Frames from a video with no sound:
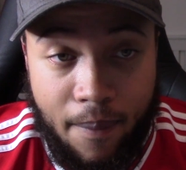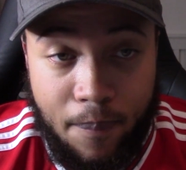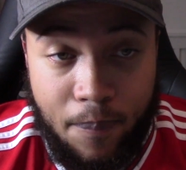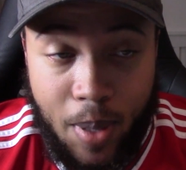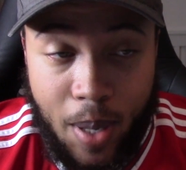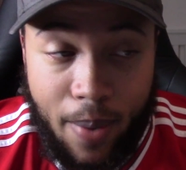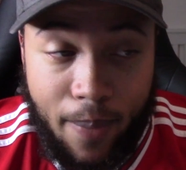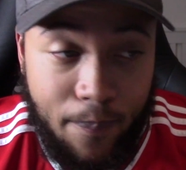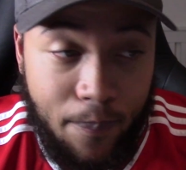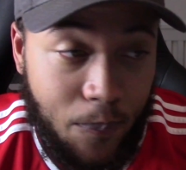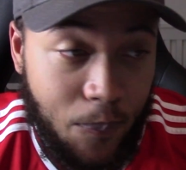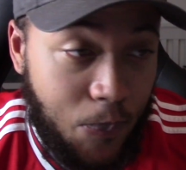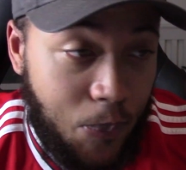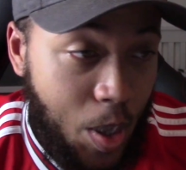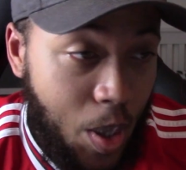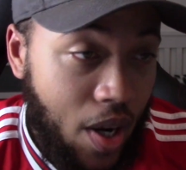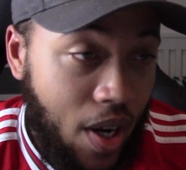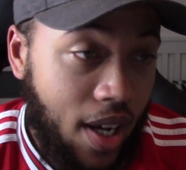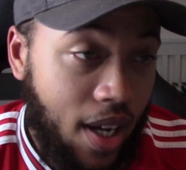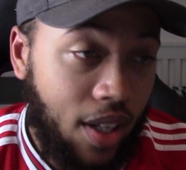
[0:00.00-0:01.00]
But
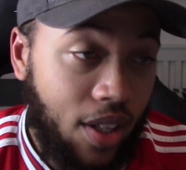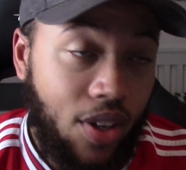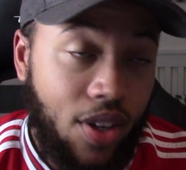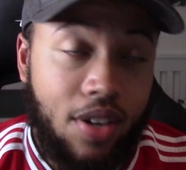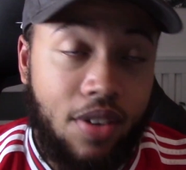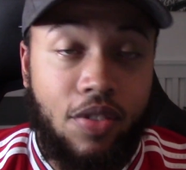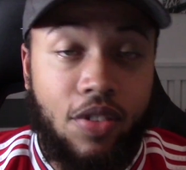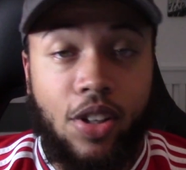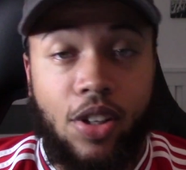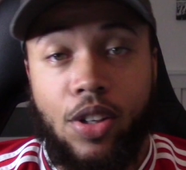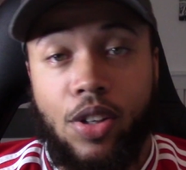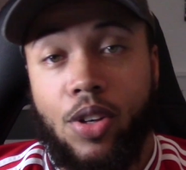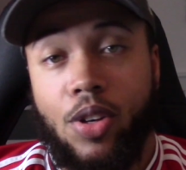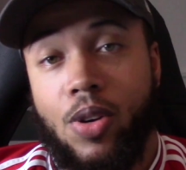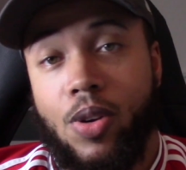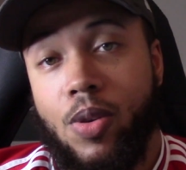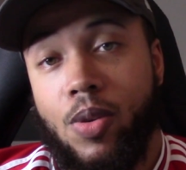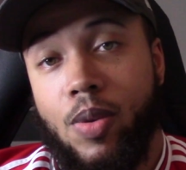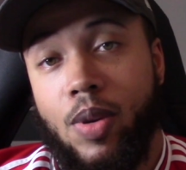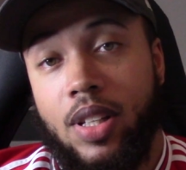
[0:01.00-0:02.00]
boy, I don't even
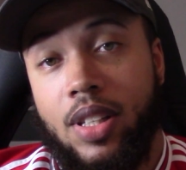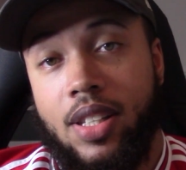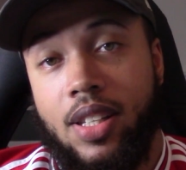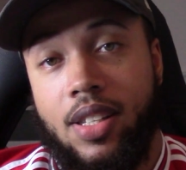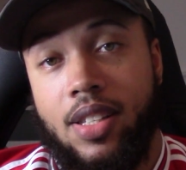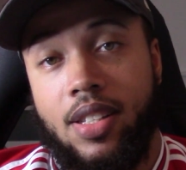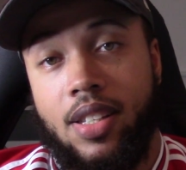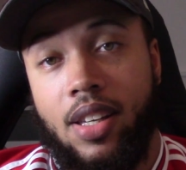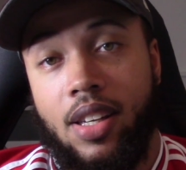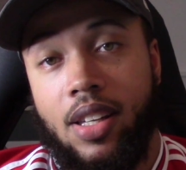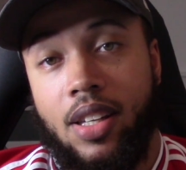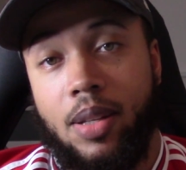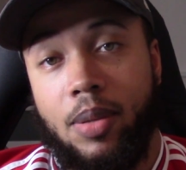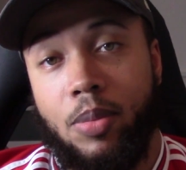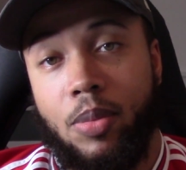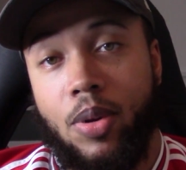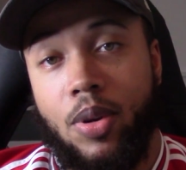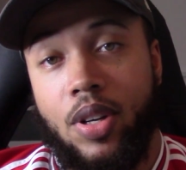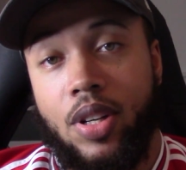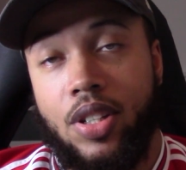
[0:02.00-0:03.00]
know what to say
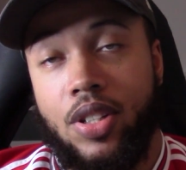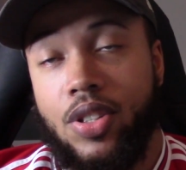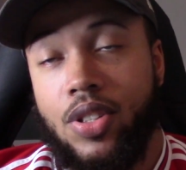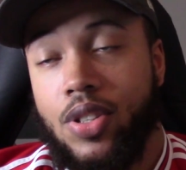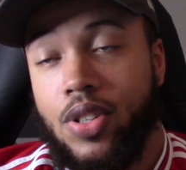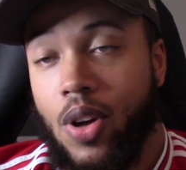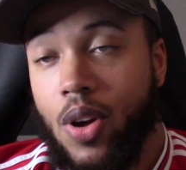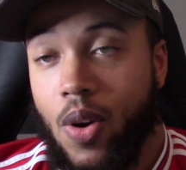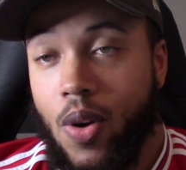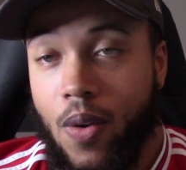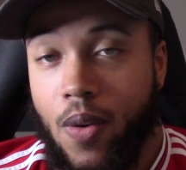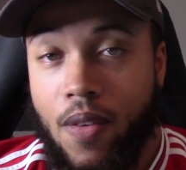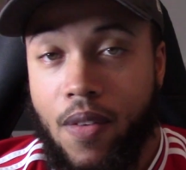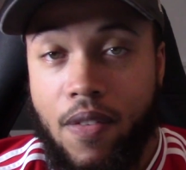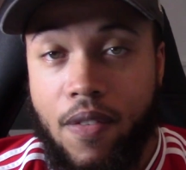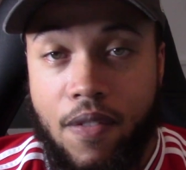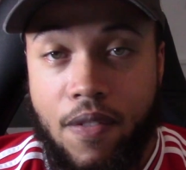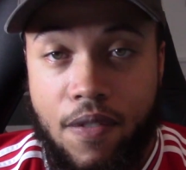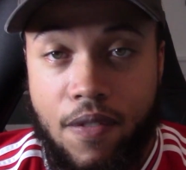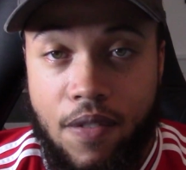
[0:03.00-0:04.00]
anymore. It's so
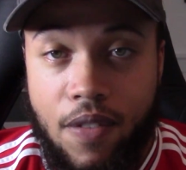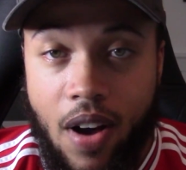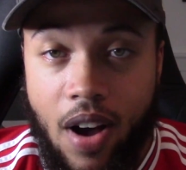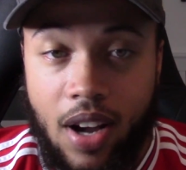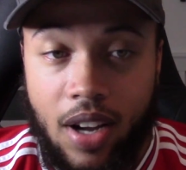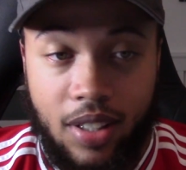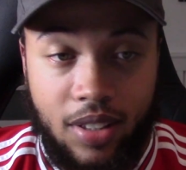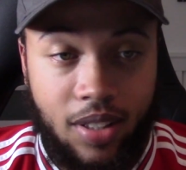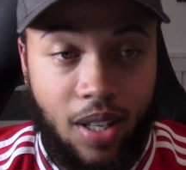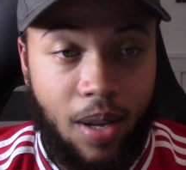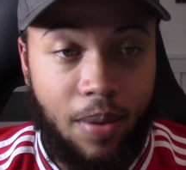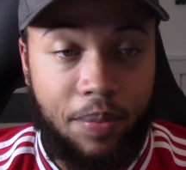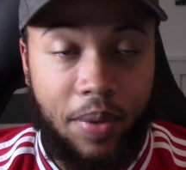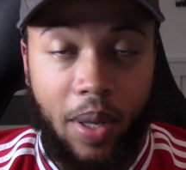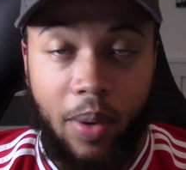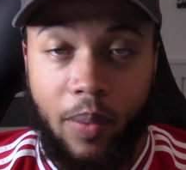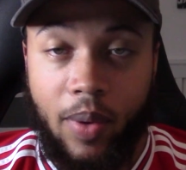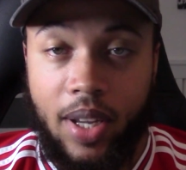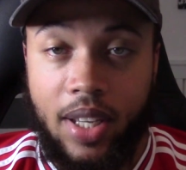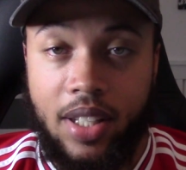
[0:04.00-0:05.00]
fucked up
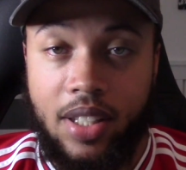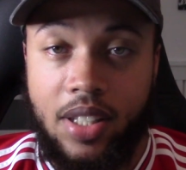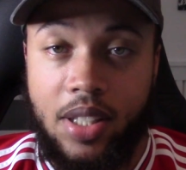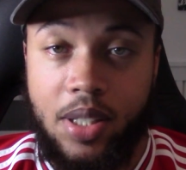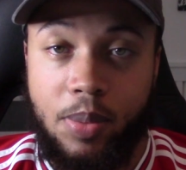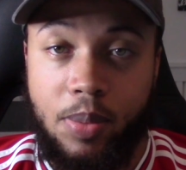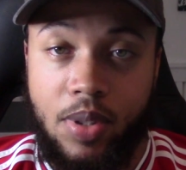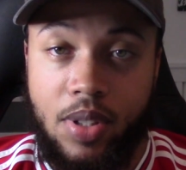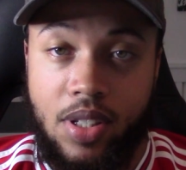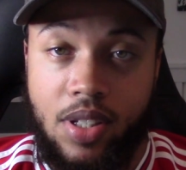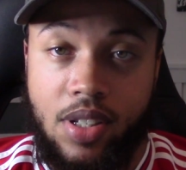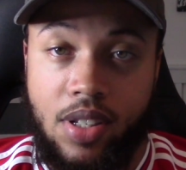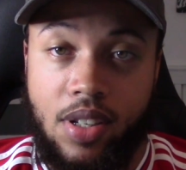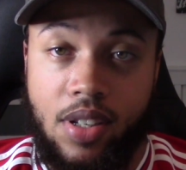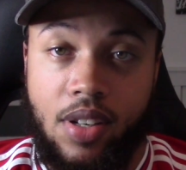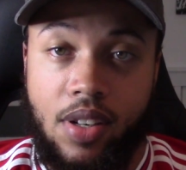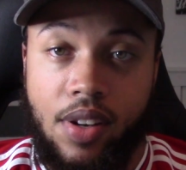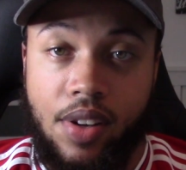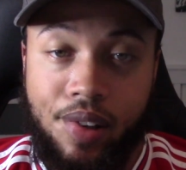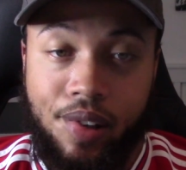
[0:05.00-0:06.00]
that we're in this
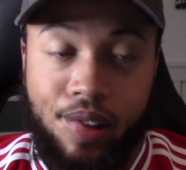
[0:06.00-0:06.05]
position.